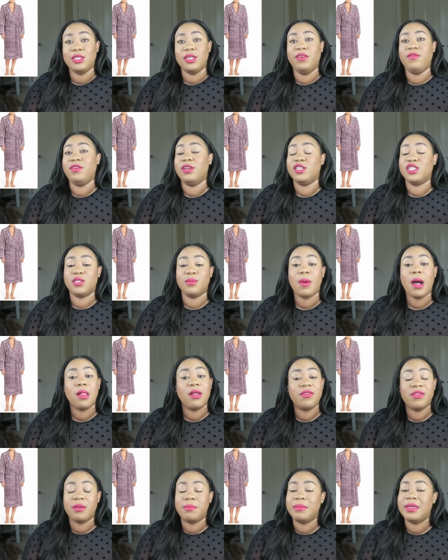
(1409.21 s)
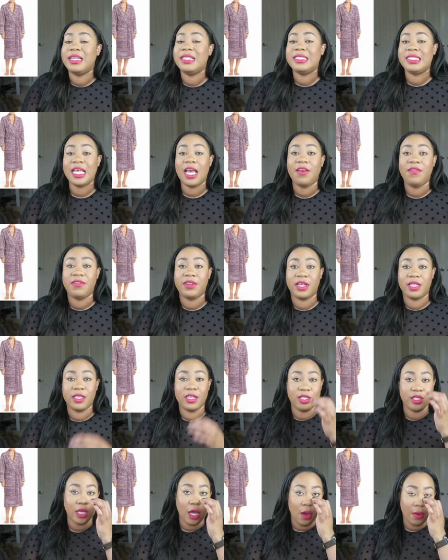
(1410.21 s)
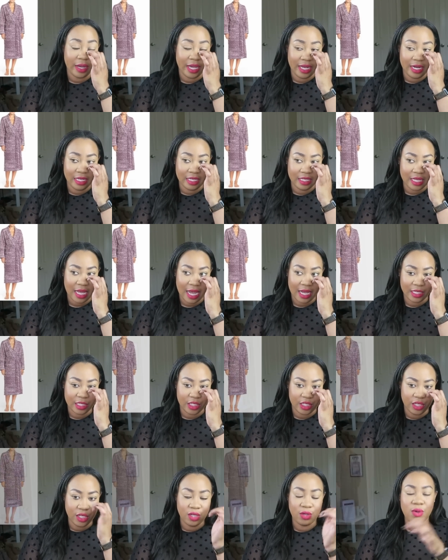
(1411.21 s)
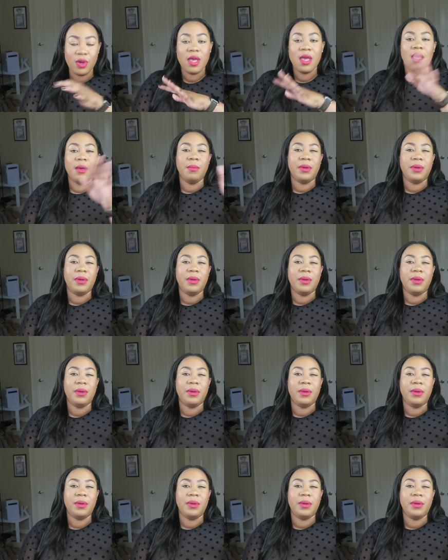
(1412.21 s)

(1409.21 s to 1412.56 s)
so if you're smaller than me, definitely don't get a size 2.